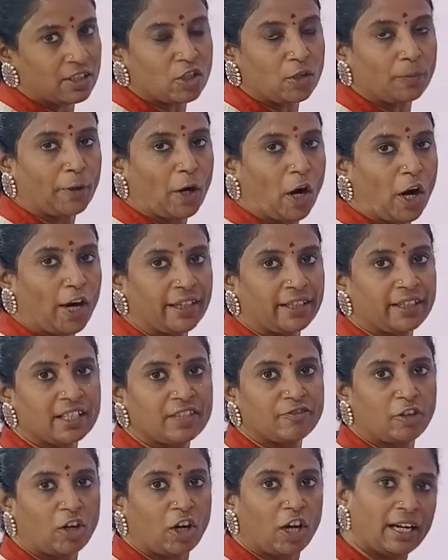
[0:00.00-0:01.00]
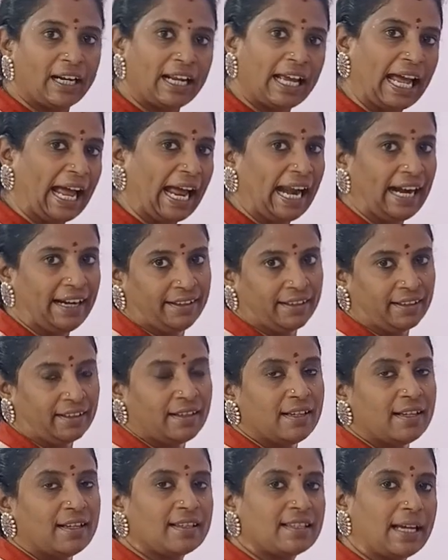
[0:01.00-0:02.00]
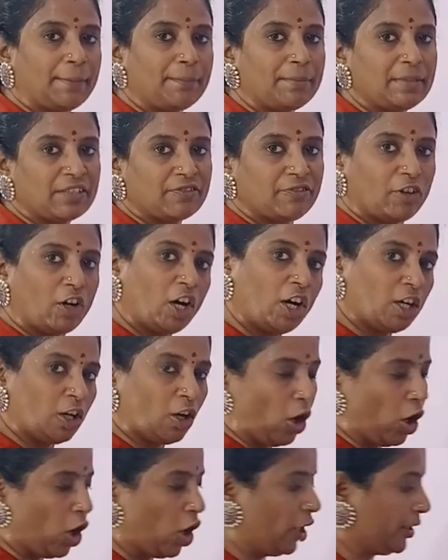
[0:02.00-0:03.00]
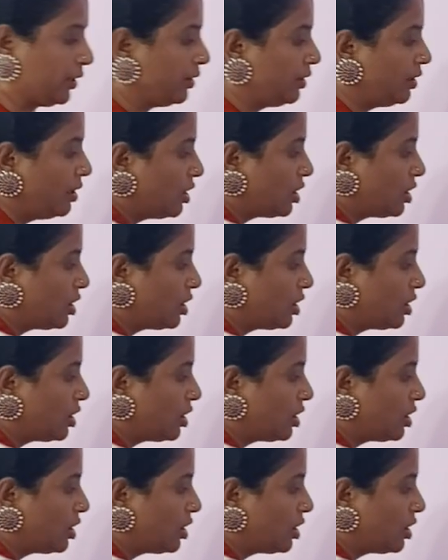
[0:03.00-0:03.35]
So product is for AND. Sum is for OR.